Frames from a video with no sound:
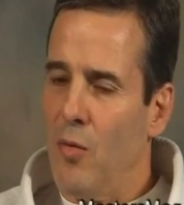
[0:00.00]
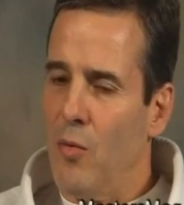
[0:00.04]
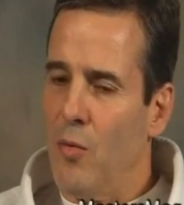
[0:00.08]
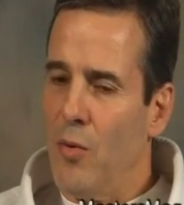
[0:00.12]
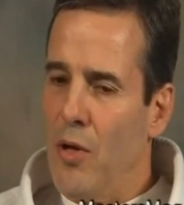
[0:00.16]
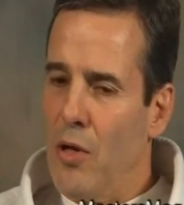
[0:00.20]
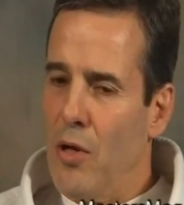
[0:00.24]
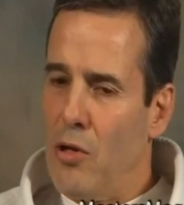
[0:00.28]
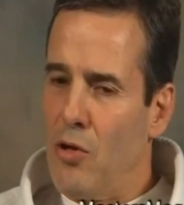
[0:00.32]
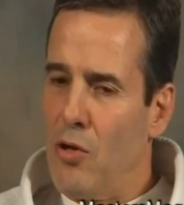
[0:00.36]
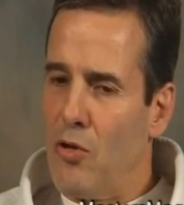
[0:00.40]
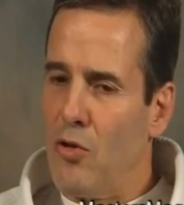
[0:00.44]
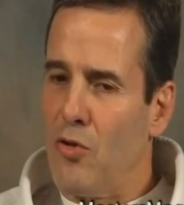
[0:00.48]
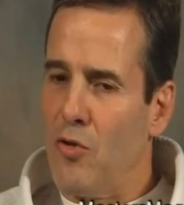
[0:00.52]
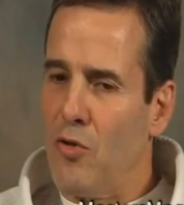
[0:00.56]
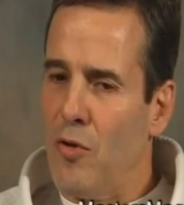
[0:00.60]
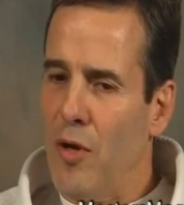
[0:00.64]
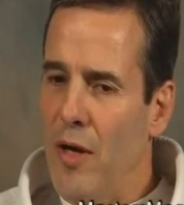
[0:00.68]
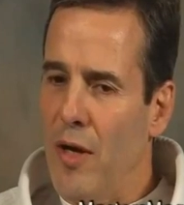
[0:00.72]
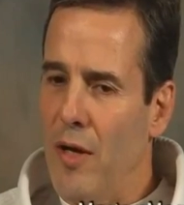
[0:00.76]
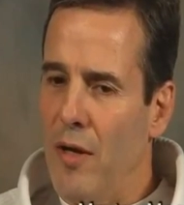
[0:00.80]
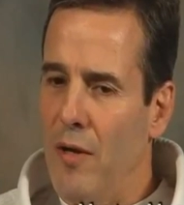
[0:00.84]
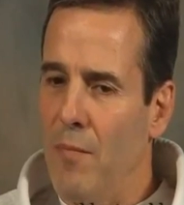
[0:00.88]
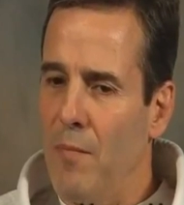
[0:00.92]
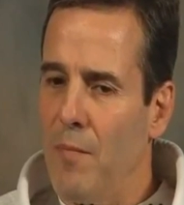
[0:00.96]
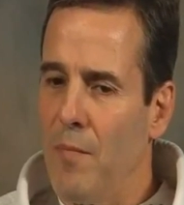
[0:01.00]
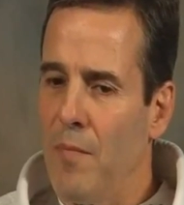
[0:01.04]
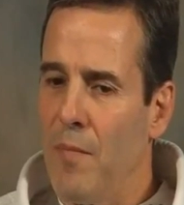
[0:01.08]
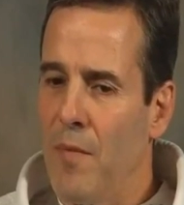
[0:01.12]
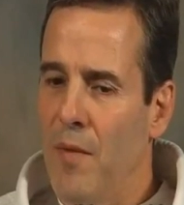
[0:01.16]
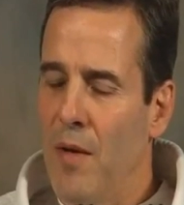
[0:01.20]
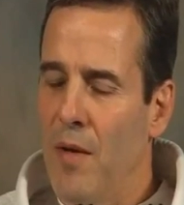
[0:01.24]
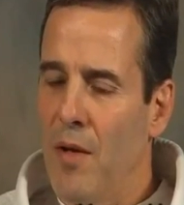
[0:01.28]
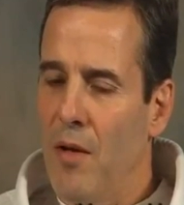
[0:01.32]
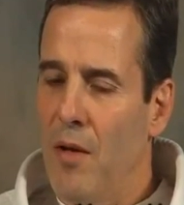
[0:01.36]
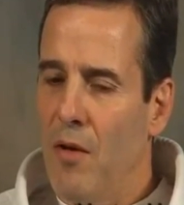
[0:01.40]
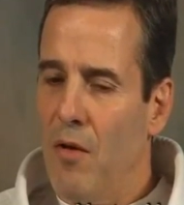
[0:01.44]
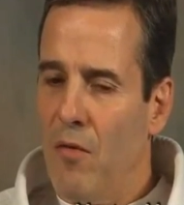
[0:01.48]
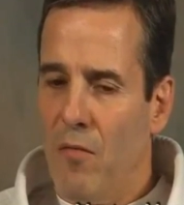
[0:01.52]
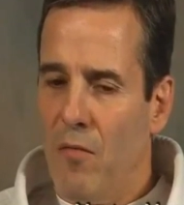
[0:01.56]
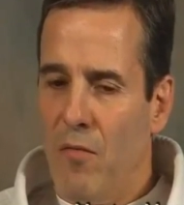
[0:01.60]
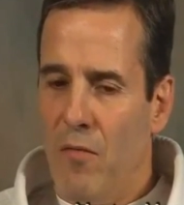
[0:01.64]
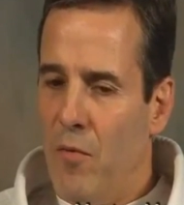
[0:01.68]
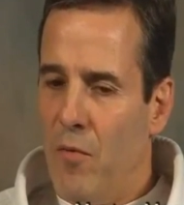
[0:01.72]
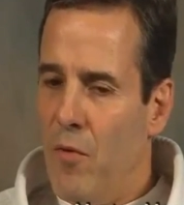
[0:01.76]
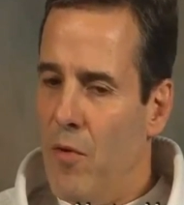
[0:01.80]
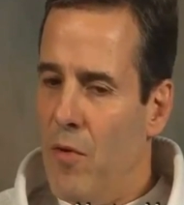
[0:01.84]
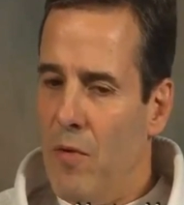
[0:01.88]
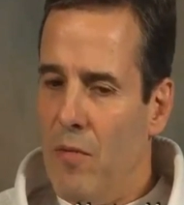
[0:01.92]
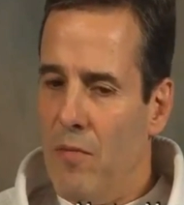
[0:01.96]
We used to train
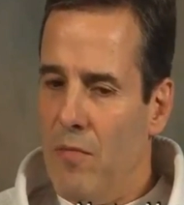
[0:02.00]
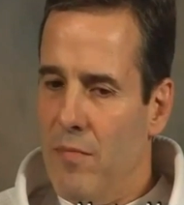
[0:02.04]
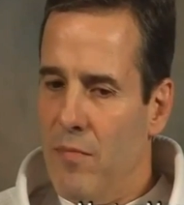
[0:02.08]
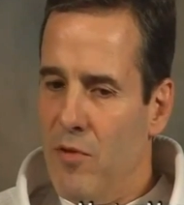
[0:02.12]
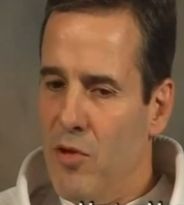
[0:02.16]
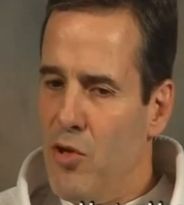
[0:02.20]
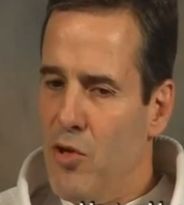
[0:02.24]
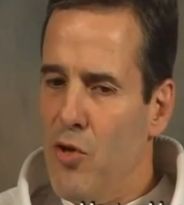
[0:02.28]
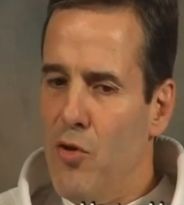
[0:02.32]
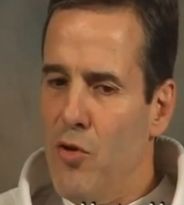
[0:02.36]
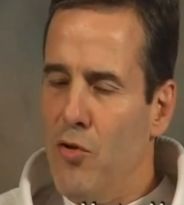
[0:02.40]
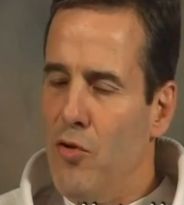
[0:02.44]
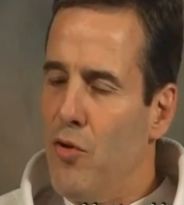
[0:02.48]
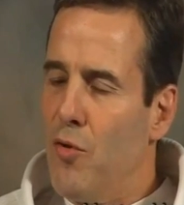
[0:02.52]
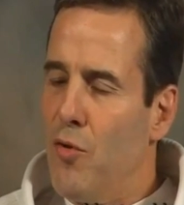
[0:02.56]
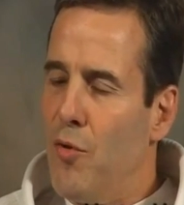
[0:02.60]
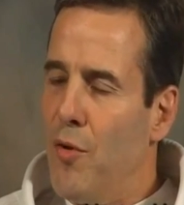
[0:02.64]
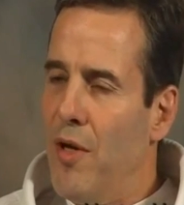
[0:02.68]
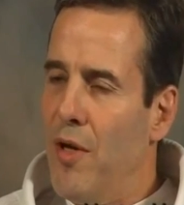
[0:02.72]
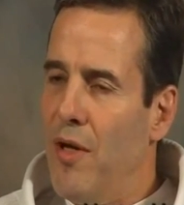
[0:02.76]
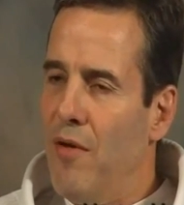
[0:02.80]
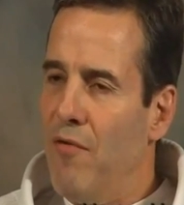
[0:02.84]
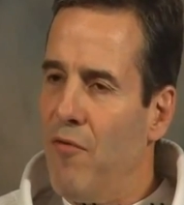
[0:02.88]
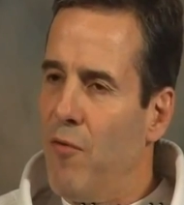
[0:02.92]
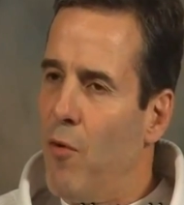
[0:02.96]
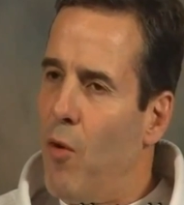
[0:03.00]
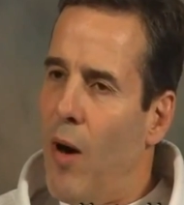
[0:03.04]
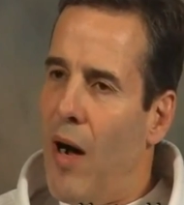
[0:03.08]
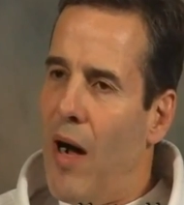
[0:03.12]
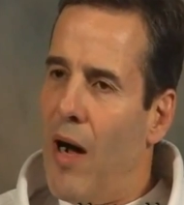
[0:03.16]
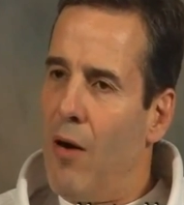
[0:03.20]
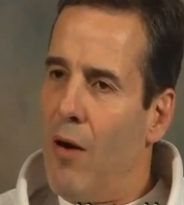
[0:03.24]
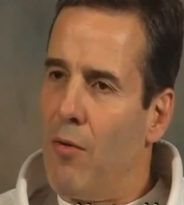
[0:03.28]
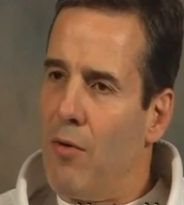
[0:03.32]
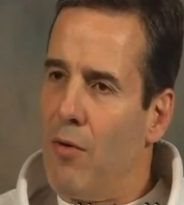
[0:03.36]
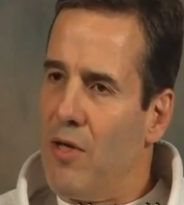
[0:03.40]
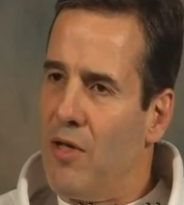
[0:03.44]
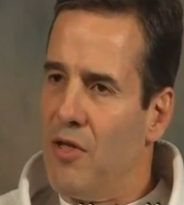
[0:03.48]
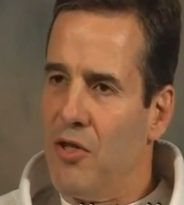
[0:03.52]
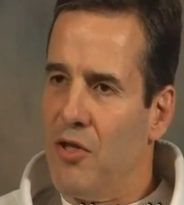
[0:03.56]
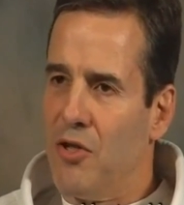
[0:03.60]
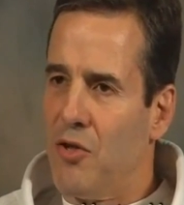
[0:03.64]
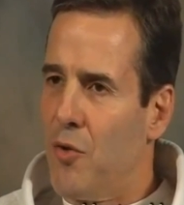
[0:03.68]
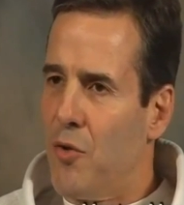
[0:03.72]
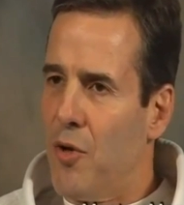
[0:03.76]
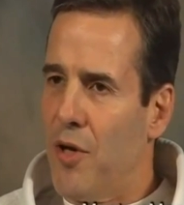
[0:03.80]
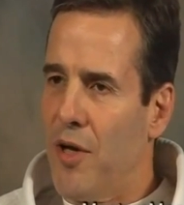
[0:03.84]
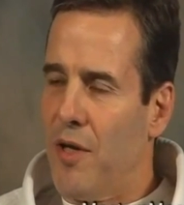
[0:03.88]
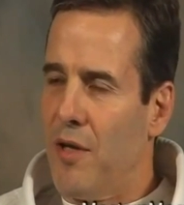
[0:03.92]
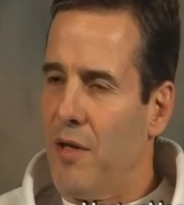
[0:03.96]
for 2, 3, 4 hours
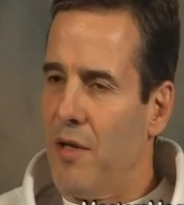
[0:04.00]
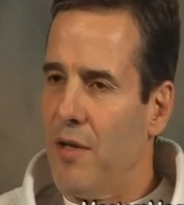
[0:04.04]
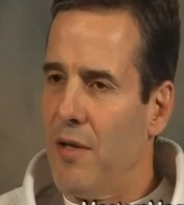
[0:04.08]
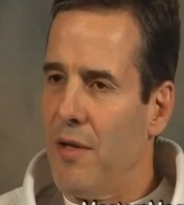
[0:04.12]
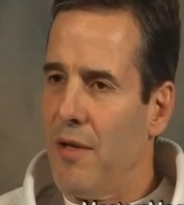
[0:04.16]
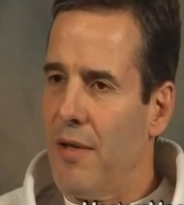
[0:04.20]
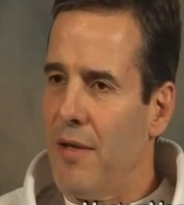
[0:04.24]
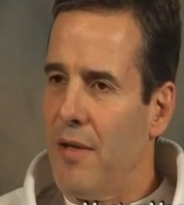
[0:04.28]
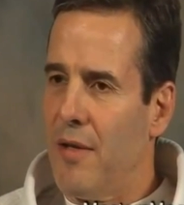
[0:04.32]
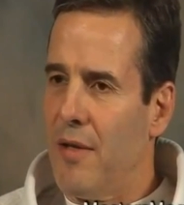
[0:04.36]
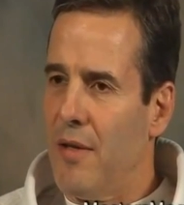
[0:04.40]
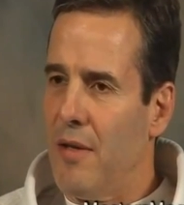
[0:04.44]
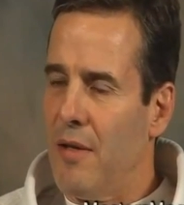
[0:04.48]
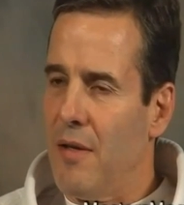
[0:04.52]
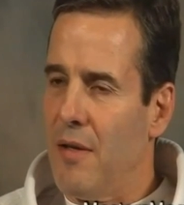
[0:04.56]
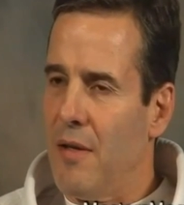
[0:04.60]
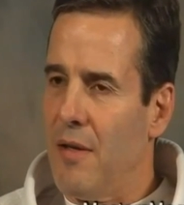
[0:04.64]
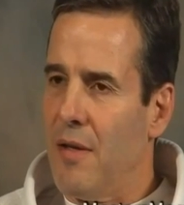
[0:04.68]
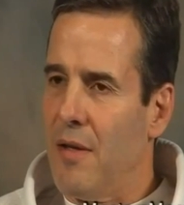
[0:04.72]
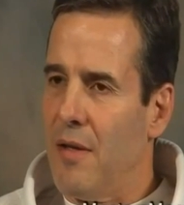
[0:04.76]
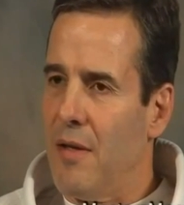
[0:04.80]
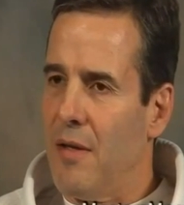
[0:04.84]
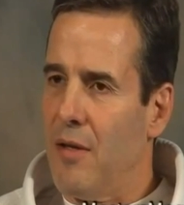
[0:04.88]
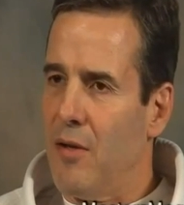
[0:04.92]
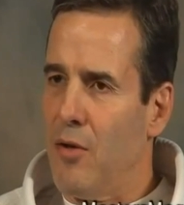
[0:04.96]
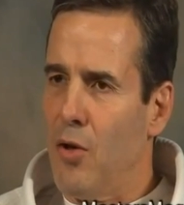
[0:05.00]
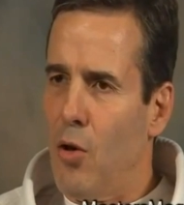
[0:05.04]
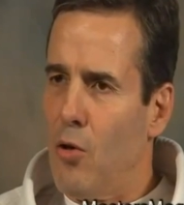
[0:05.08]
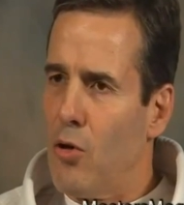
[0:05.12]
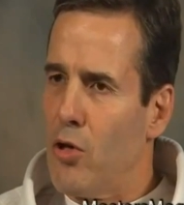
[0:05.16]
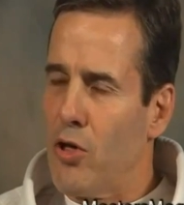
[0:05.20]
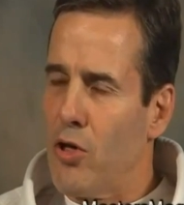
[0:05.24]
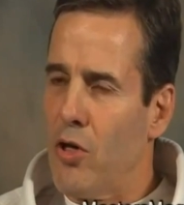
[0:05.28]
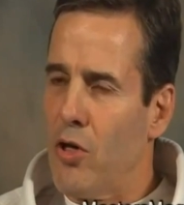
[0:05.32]
straight and no